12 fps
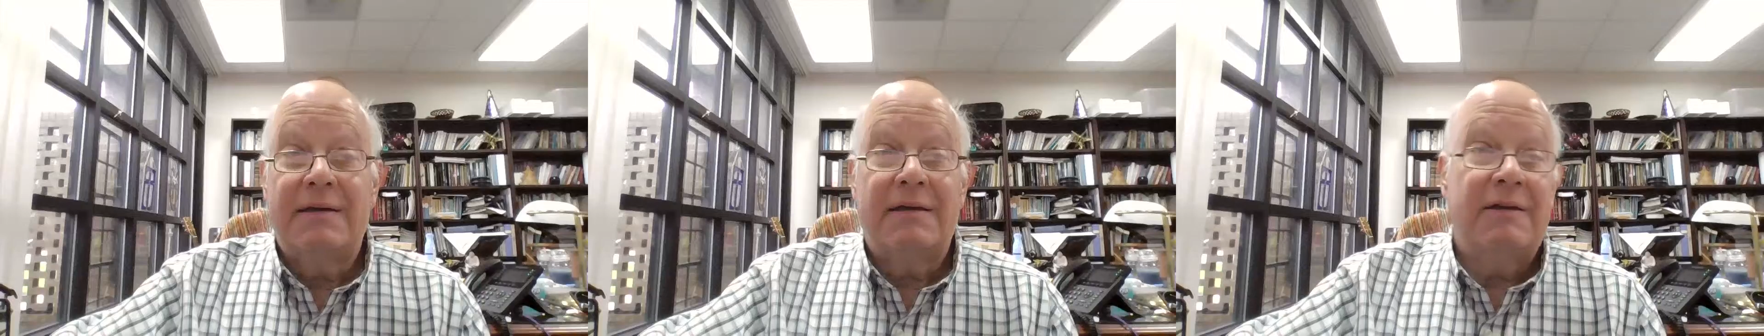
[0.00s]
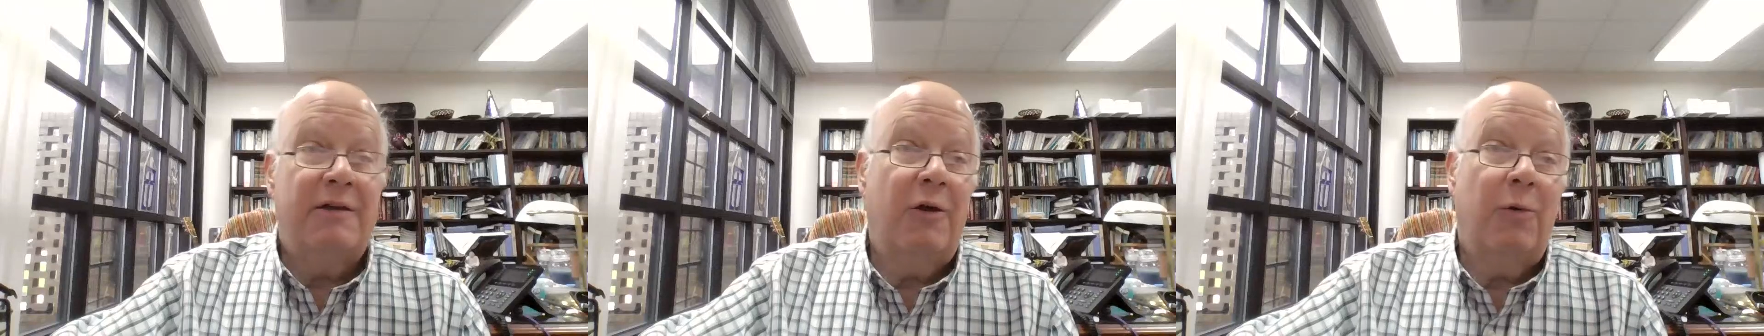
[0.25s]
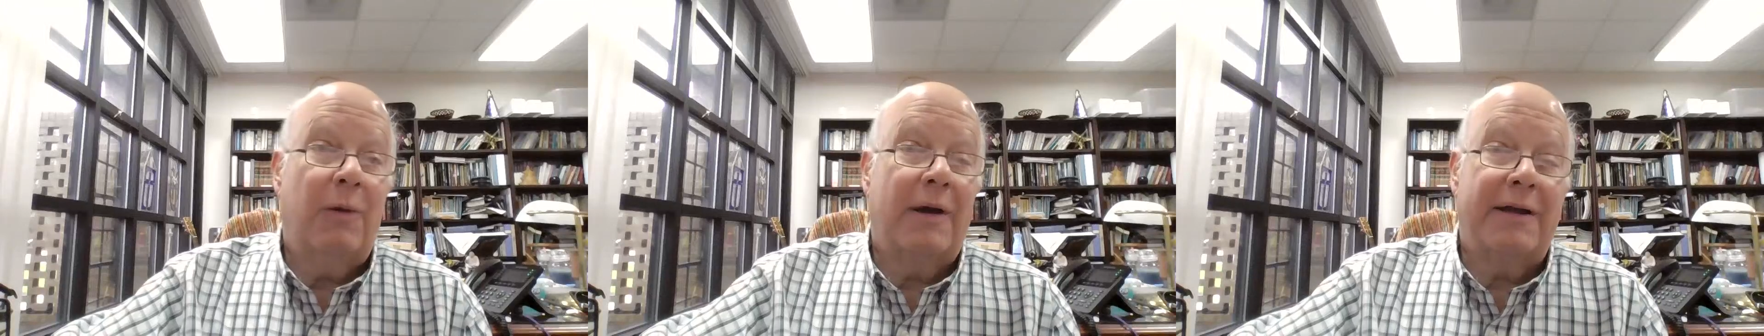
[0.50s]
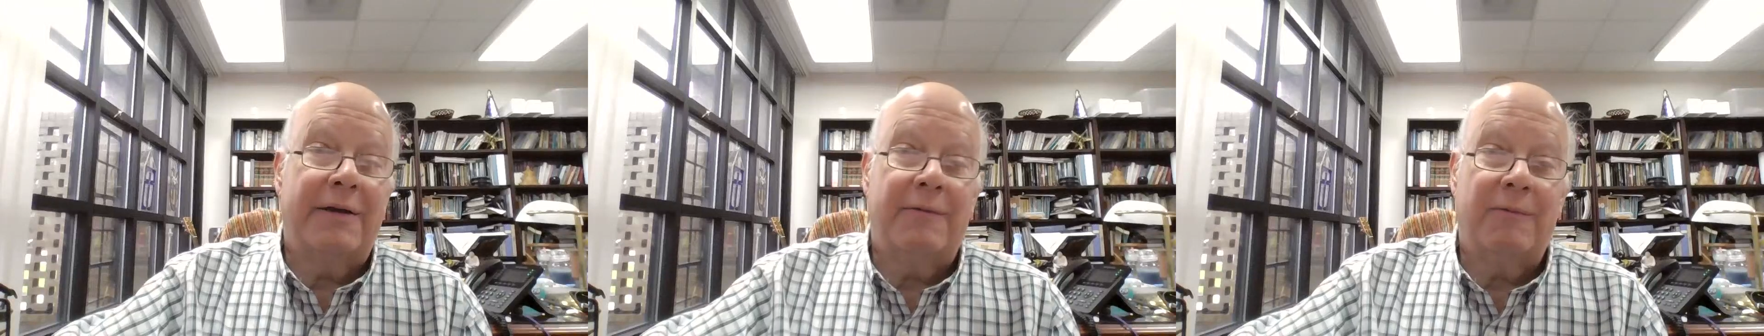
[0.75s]
No
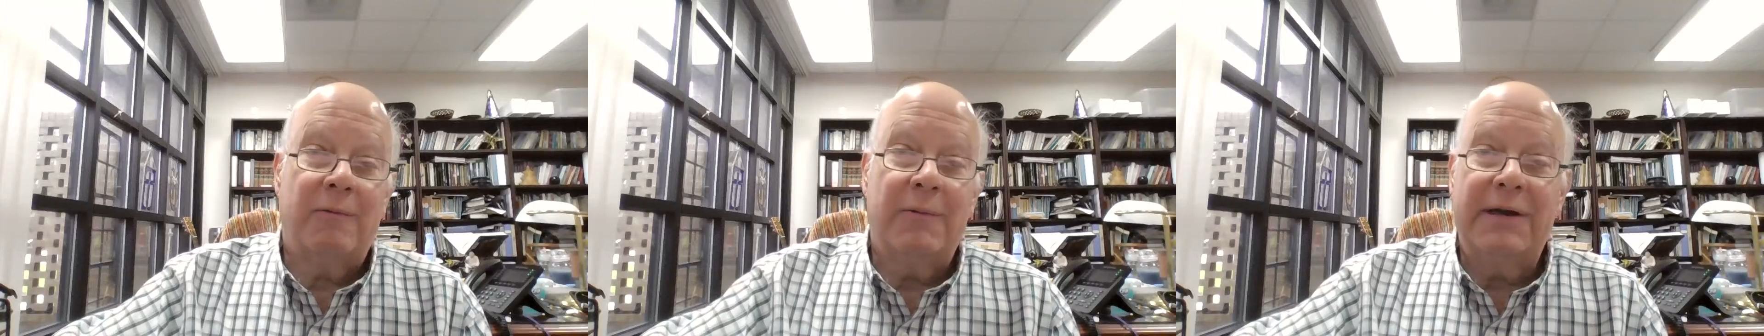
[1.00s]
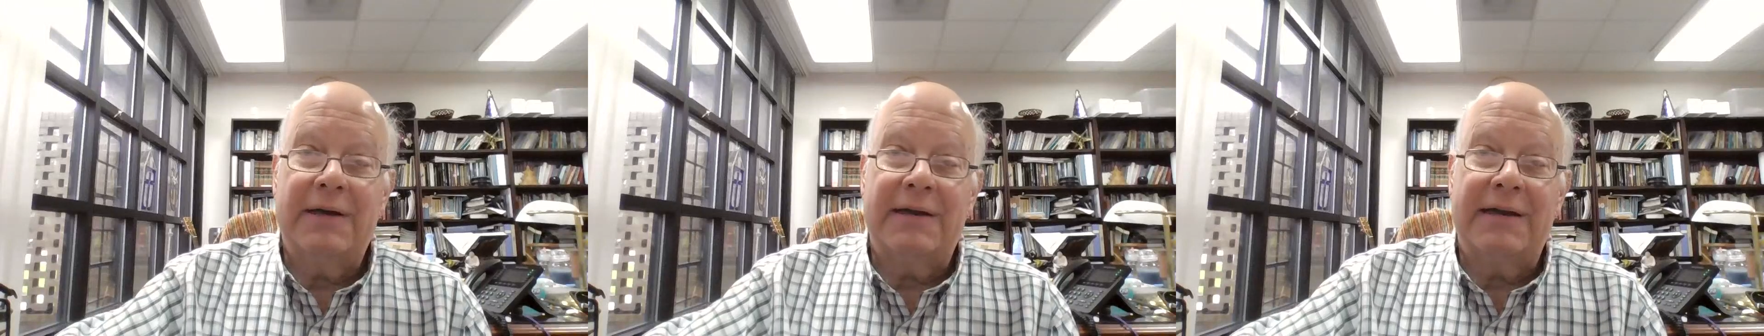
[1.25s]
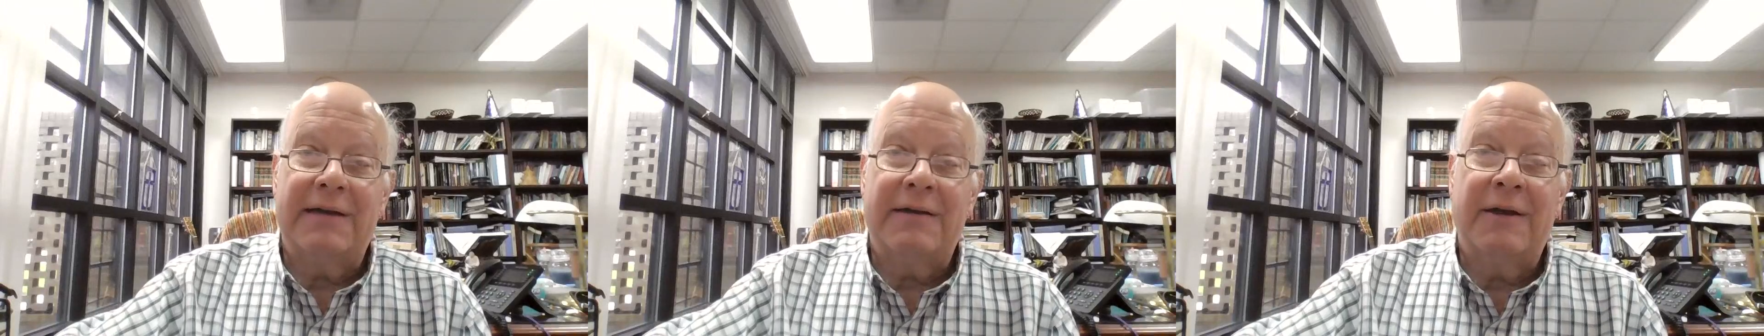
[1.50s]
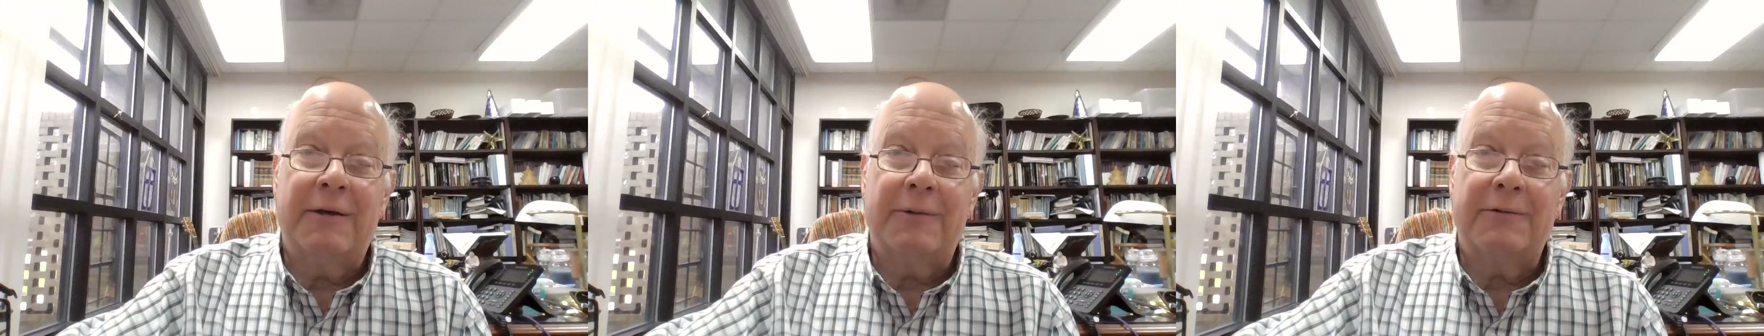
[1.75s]
one really
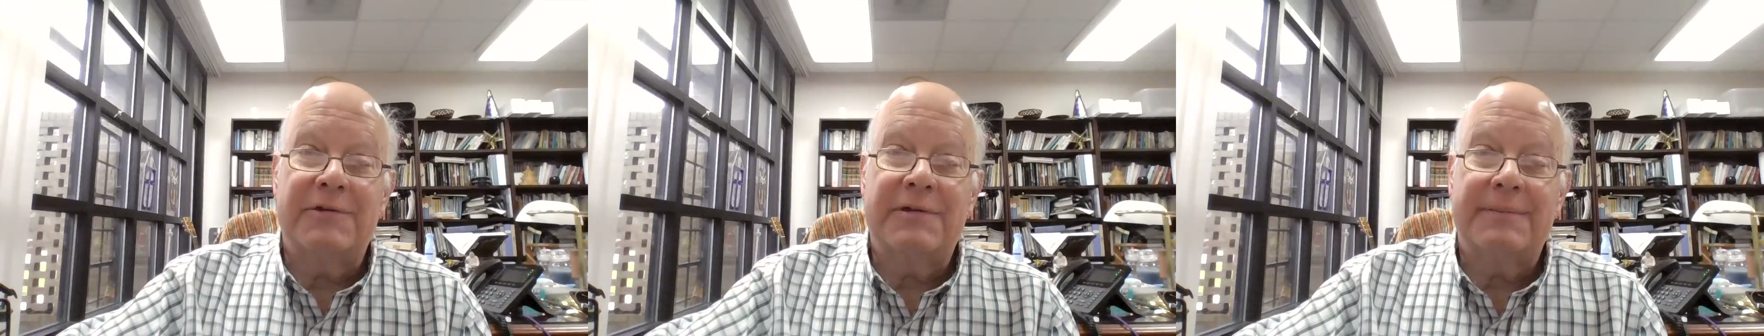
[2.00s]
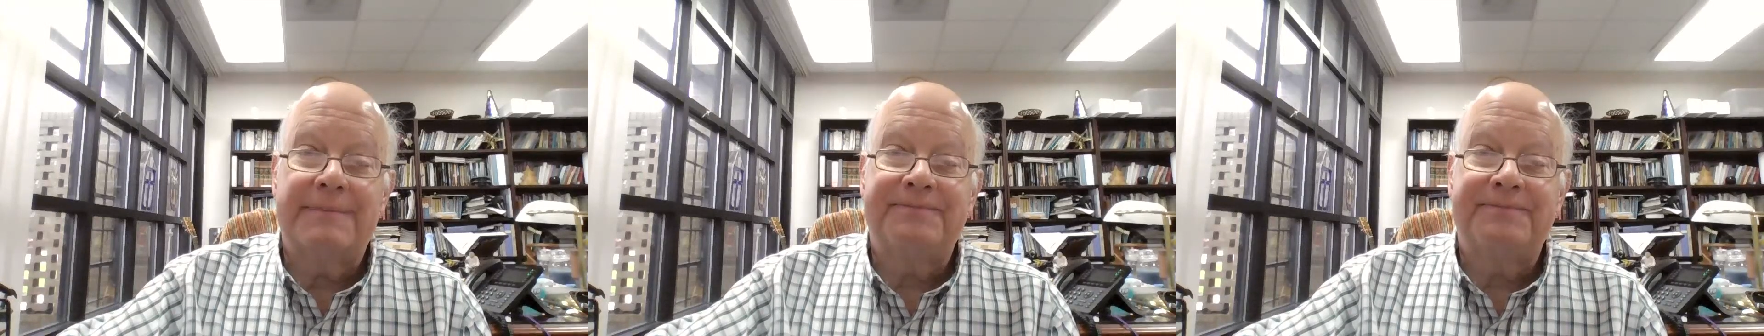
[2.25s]
knows.